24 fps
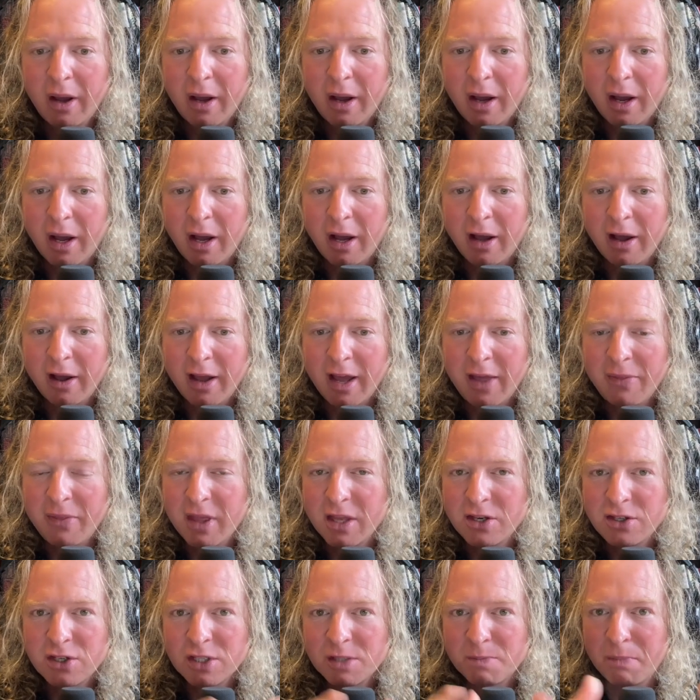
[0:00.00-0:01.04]
uh, and
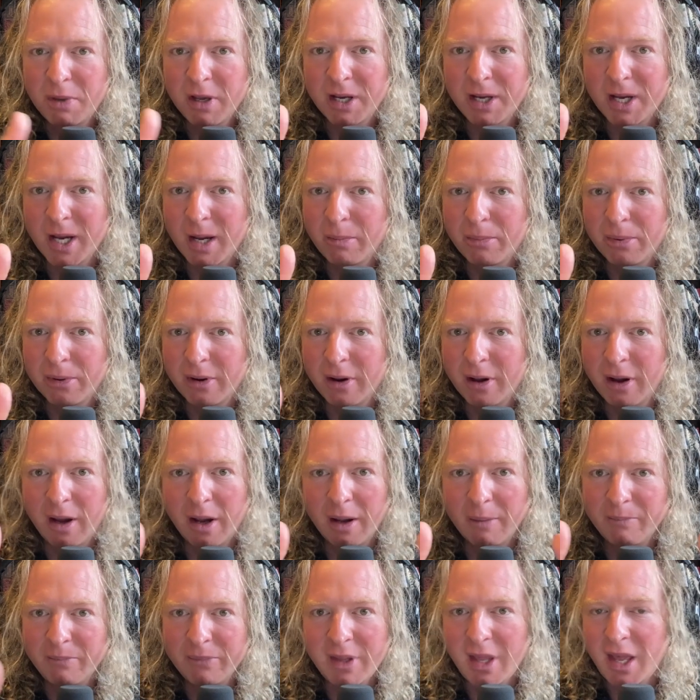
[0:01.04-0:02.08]
then just pick up
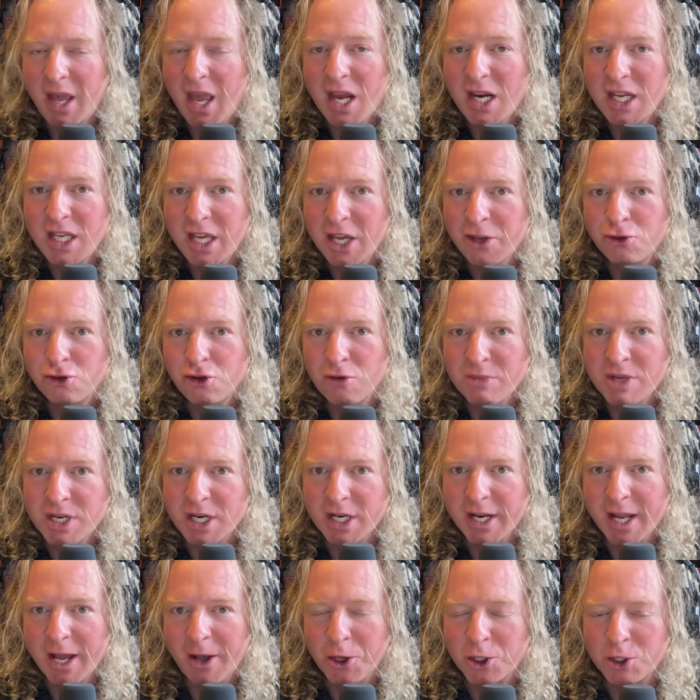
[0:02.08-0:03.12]
uh, any
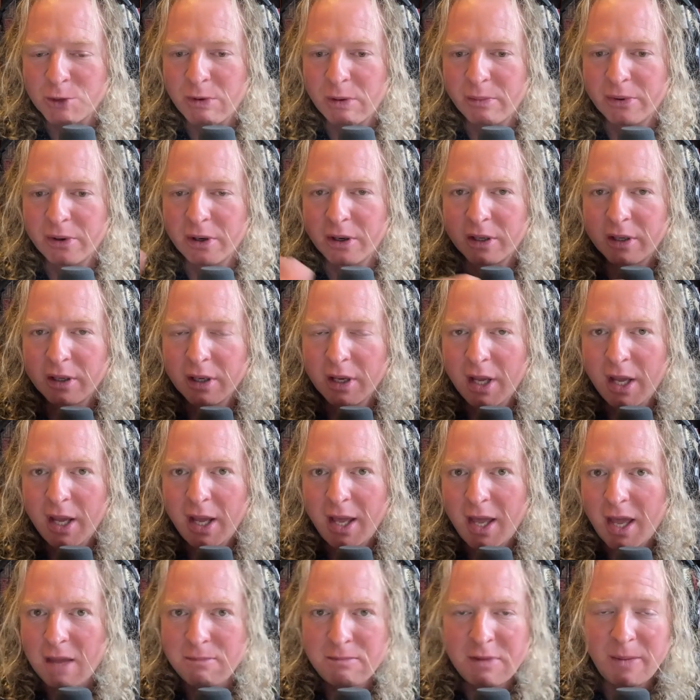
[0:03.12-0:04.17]
intermediate algebra book
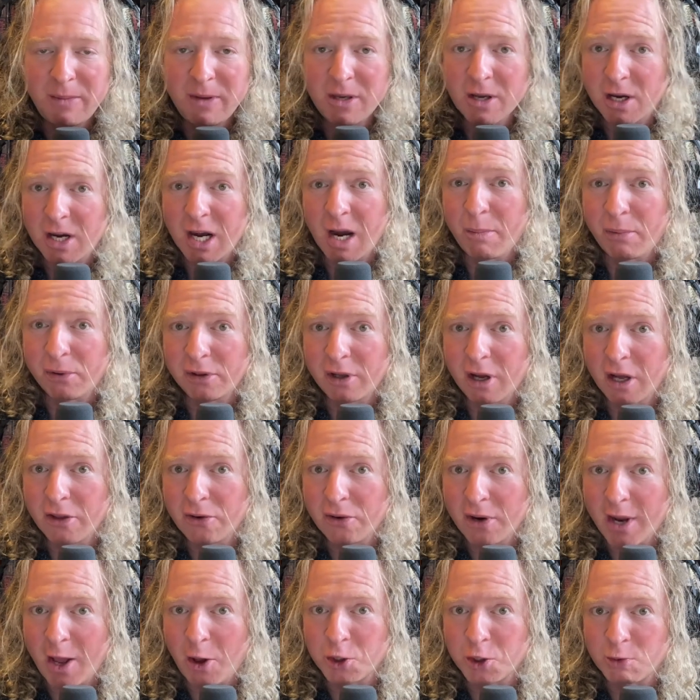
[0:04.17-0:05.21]
and maybe a couple
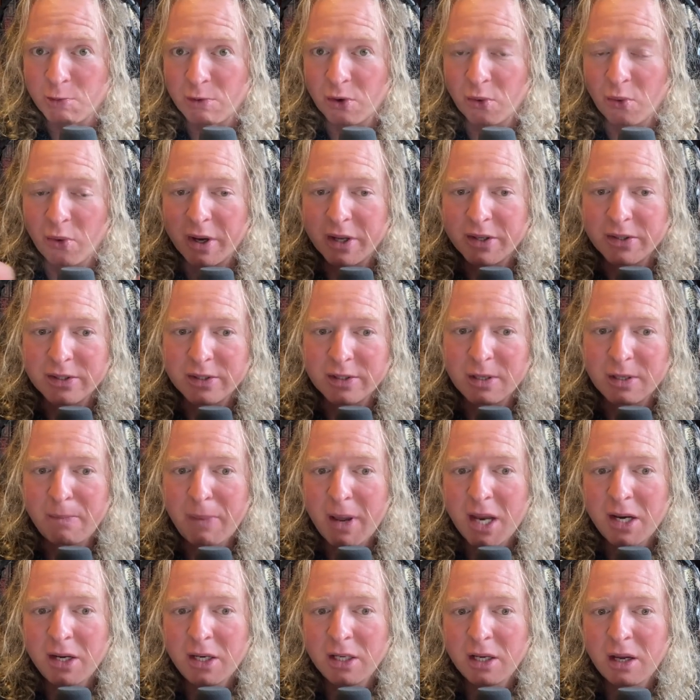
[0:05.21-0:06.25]
other algebra ones.
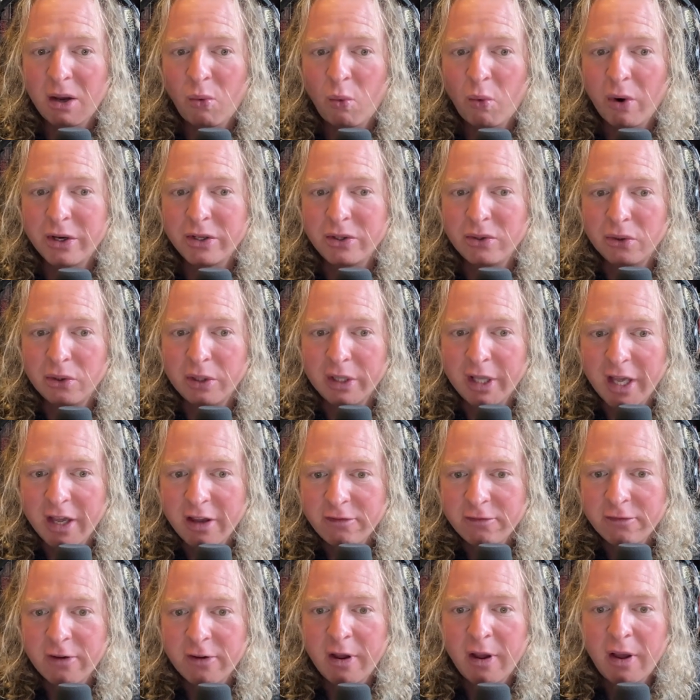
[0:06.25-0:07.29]
Depending on where you
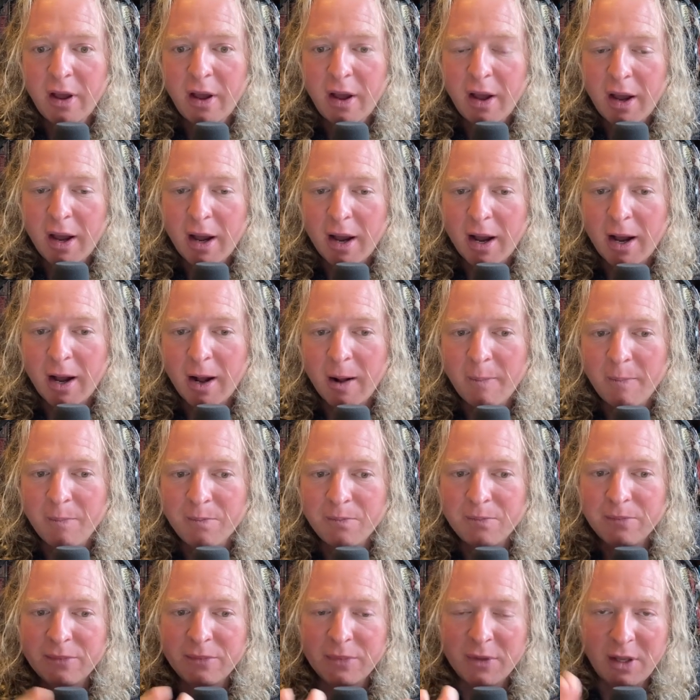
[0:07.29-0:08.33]
live,
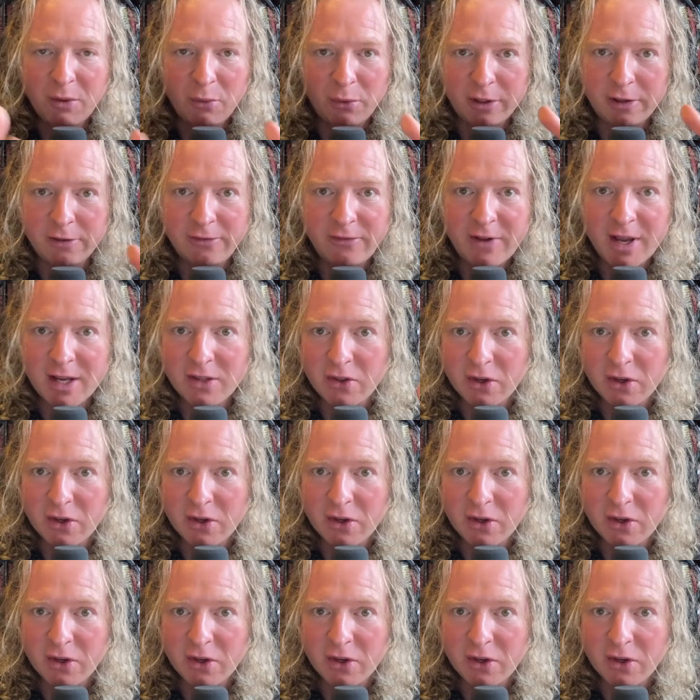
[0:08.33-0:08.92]
um, it will affect the